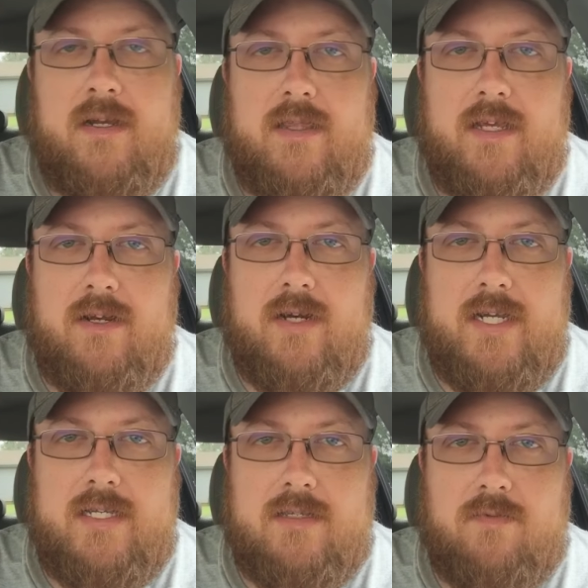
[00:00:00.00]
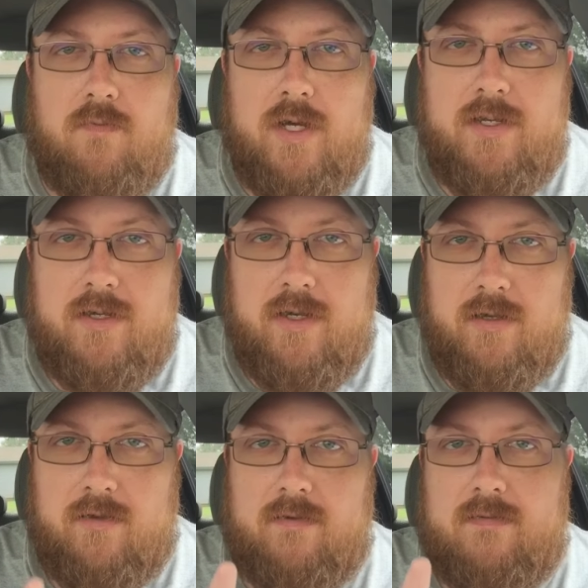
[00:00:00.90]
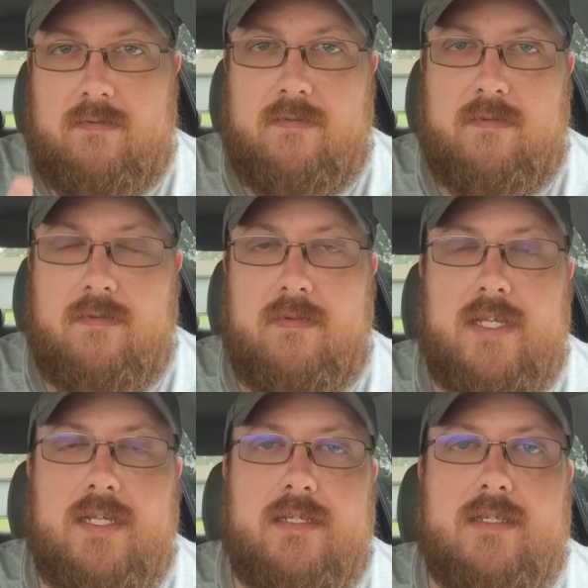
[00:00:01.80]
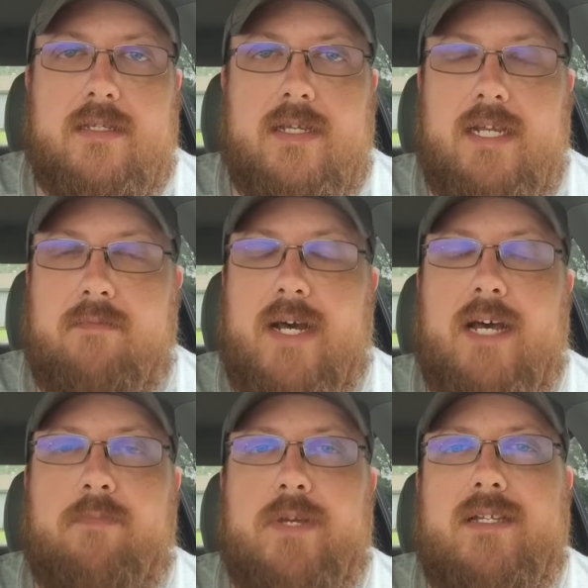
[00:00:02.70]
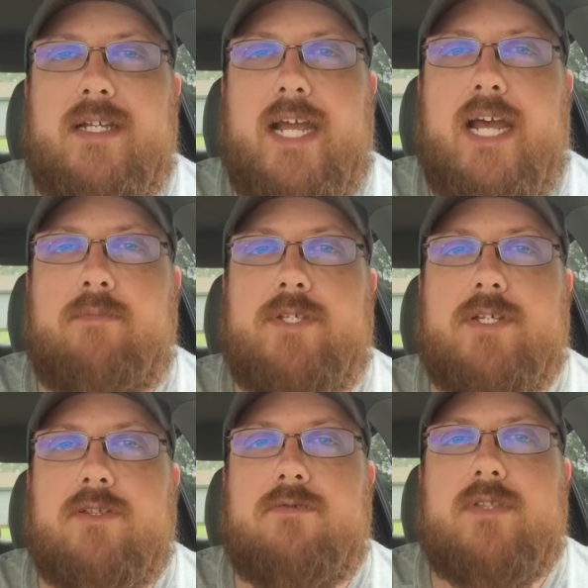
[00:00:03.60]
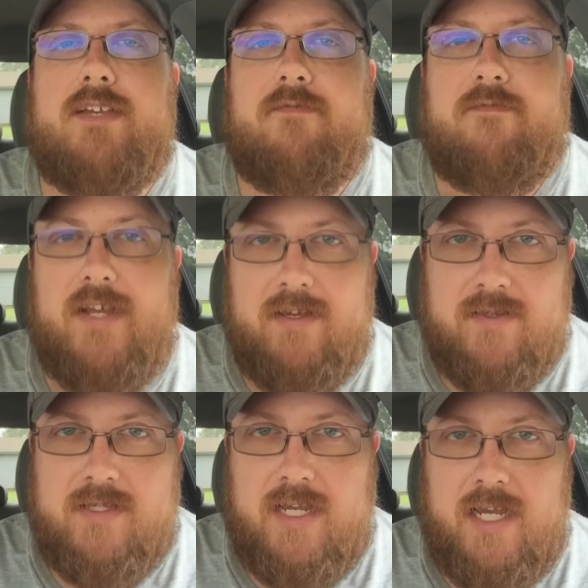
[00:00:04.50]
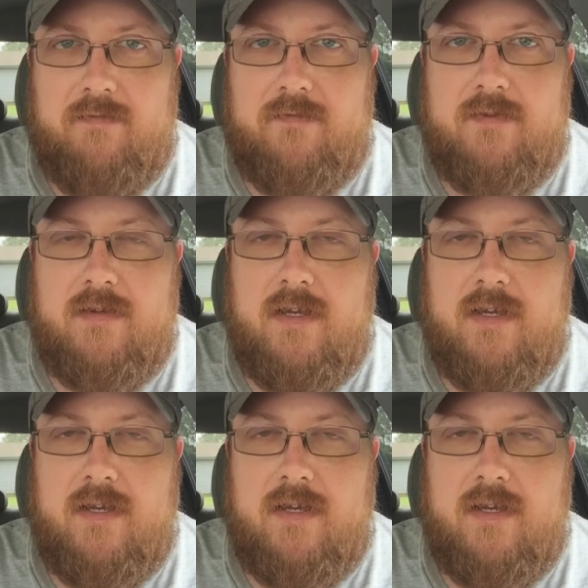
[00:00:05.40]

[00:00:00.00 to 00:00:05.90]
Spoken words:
There is one color that is, in my opinion, absolutely fail-safe